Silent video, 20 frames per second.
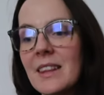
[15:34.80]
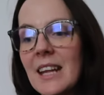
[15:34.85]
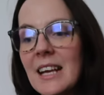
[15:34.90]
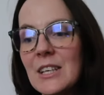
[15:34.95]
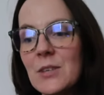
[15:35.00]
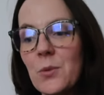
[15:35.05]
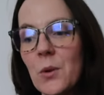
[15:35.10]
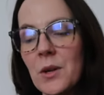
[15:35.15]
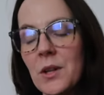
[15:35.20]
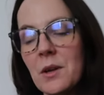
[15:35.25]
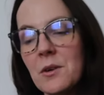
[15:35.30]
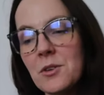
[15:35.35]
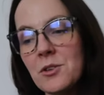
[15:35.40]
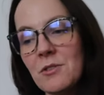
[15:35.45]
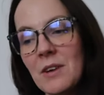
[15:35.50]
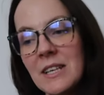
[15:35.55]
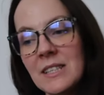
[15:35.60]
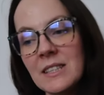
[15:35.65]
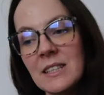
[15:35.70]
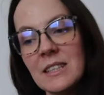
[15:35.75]
It's one of those
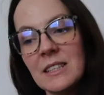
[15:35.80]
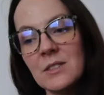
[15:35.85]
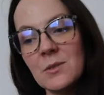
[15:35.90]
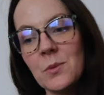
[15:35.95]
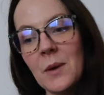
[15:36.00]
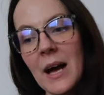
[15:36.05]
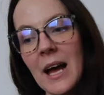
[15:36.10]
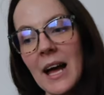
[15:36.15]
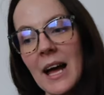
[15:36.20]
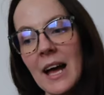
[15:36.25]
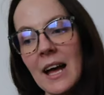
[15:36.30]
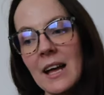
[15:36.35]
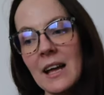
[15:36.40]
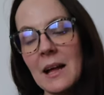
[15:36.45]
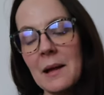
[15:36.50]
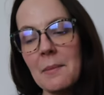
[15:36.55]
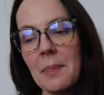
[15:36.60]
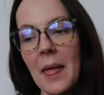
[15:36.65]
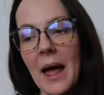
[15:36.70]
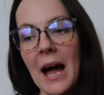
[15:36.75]
dresses where
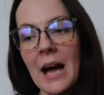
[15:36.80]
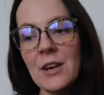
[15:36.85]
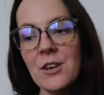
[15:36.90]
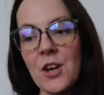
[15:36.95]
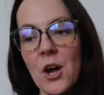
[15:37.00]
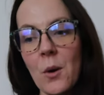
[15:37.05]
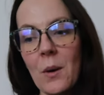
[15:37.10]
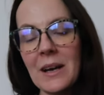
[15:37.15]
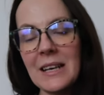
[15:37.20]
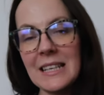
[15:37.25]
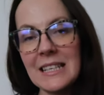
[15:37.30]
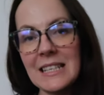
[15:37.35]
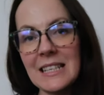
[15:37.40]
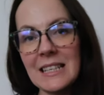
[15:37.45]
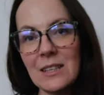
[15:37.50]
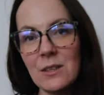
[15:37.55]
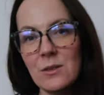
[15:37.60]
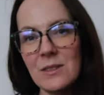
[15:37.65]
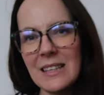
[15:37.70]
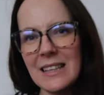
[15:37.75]
I know I need
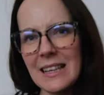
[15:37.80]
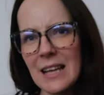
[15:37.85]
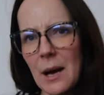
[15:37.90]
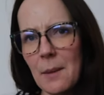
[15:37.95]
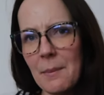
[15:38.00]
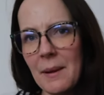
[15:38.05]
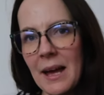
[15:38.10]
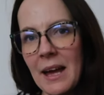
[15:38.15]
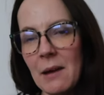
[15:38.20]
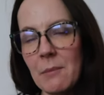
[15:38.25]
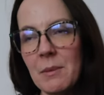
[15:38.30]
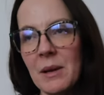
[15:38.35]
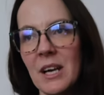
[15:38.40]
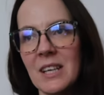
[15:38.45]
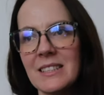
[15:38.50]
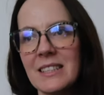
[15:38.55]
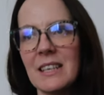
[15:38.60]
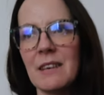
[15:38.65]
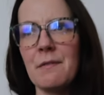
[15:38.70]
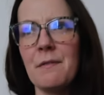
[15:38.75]
to lose a little bit
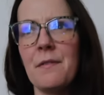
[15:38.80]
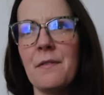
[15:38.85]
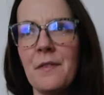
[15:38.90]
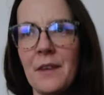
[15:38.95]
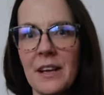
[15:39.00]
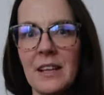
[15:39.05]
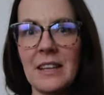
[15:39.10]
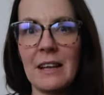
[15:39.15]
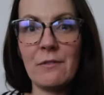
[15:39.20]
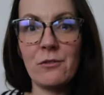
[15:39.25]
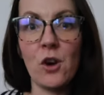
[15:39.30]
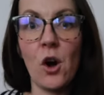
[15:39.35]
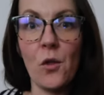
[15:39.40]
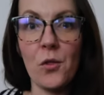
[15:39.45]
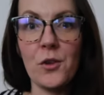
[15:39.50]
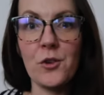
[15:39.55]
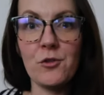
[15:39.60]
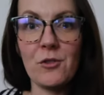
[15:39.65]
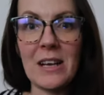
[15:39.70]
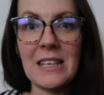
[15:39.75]
because I can feel I've got
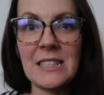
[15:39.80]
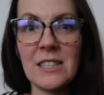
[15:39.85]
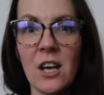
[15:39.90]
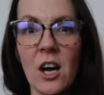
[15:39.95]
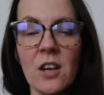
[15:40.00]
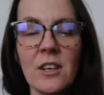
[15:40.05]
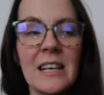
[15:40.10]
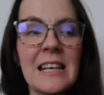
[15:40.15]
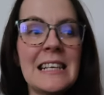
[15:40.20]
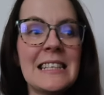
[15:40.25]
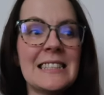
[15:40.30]
the dress on.